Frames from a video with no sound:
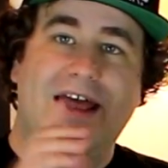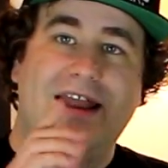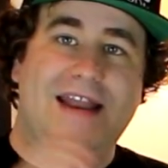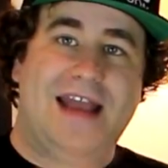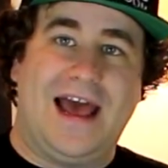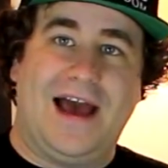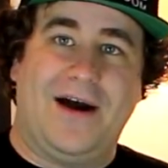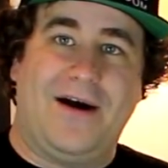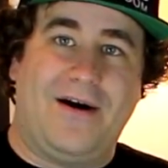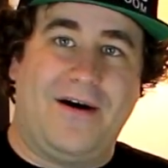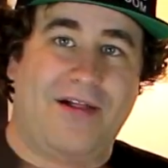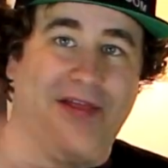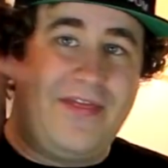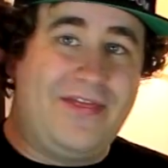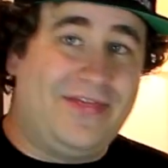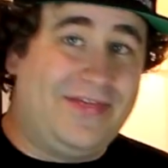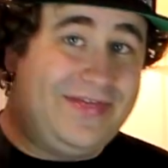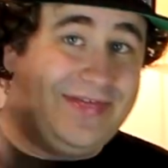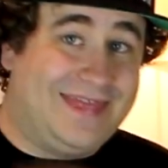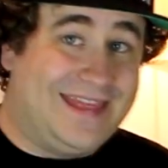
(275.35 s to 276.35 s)
Now,
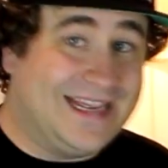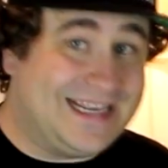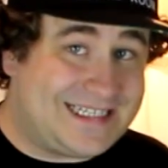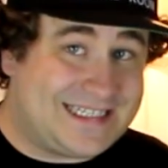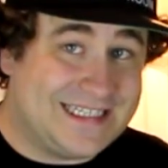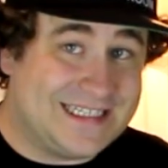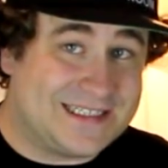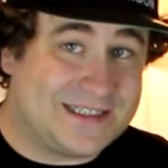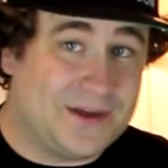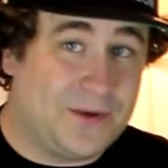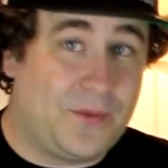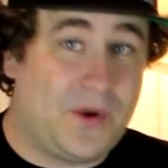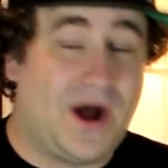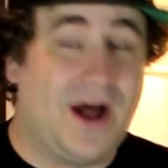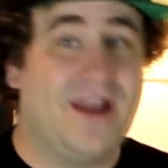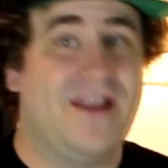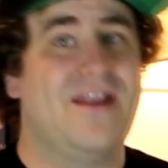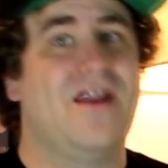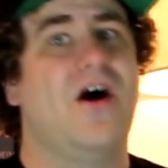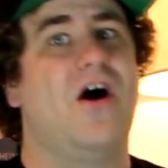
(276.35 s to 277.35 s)
this is the
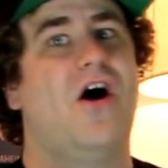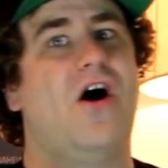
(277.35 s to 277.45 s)
one,